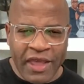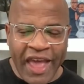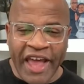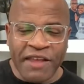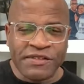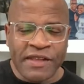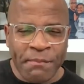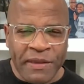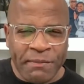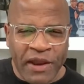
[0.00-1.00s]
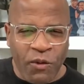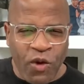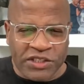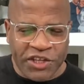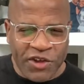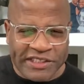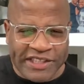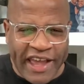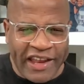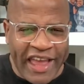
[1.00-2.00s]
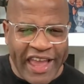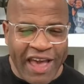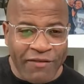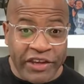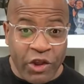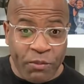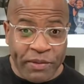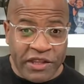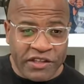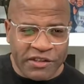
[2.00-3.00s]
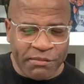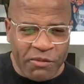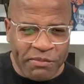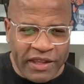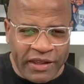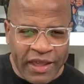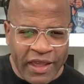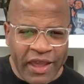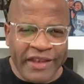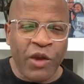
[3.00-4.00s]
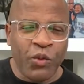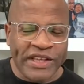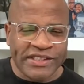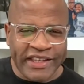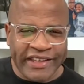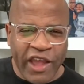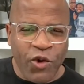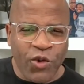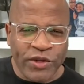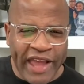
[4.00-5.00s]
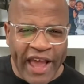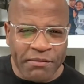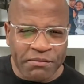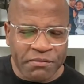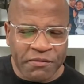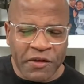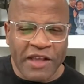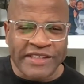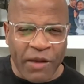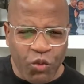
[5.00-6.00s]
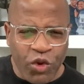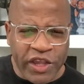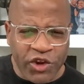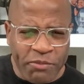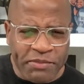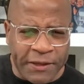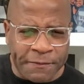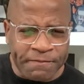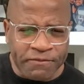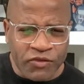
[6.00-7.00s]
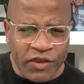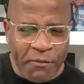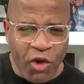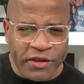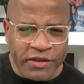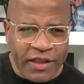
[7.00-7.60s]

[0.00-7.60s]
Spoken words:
And if some people are watching on the sideline having their opinions about me, they're wasting their own time because I'm working on me. Come on.